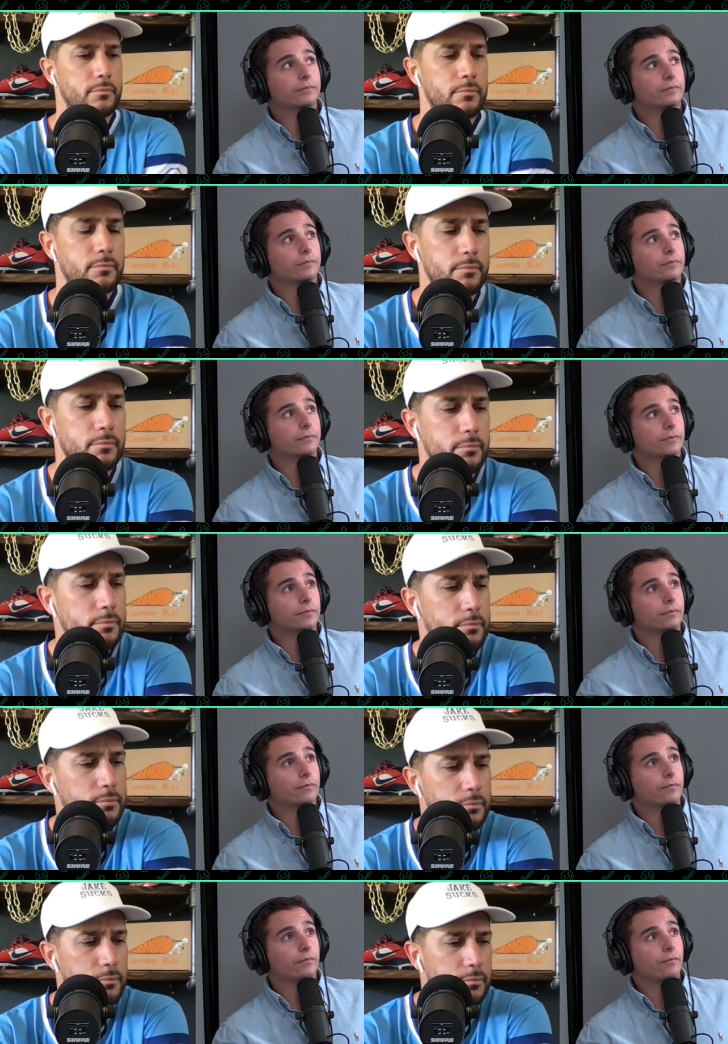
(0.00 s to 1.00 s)

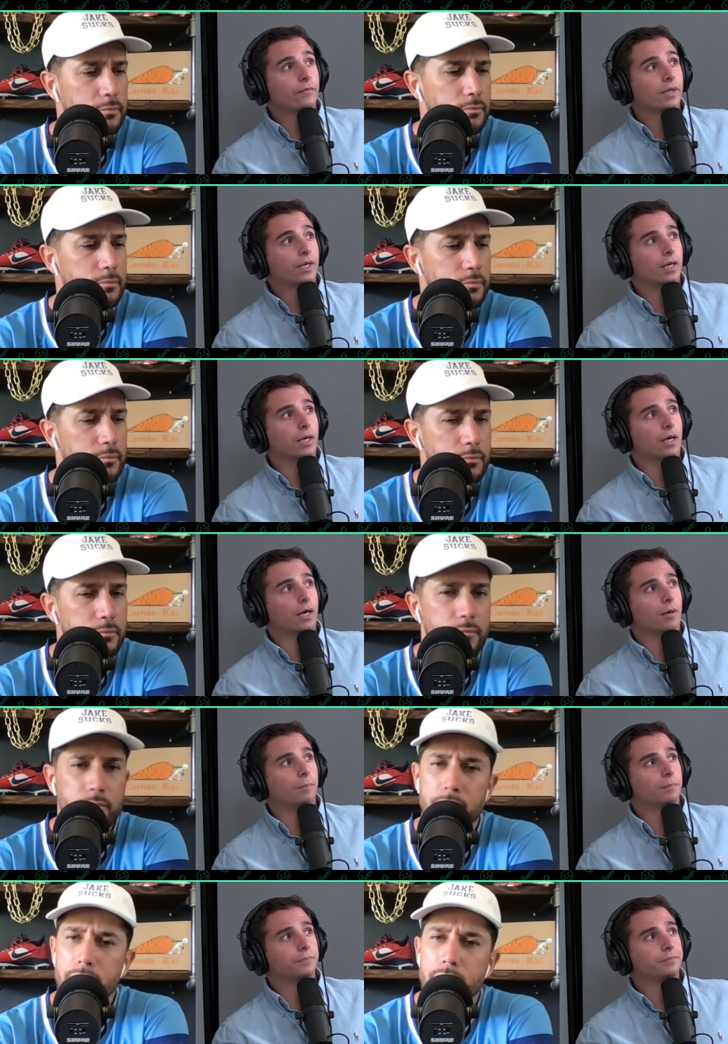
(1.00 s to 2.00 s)

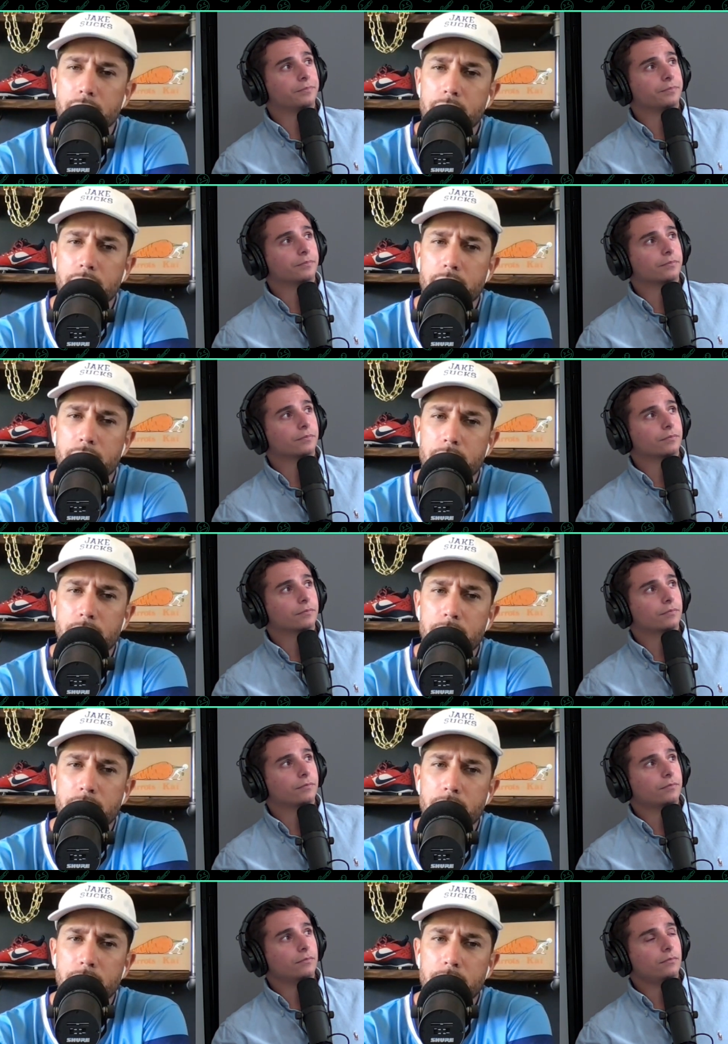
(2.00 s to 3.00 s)

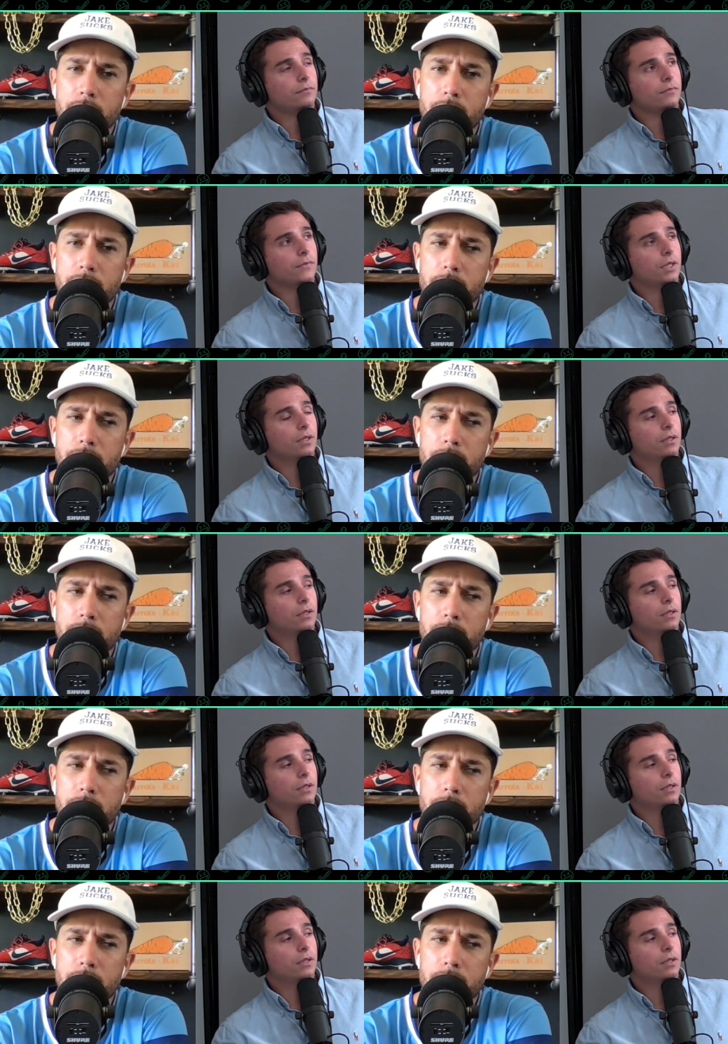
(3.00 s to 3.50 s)
(no one is talking)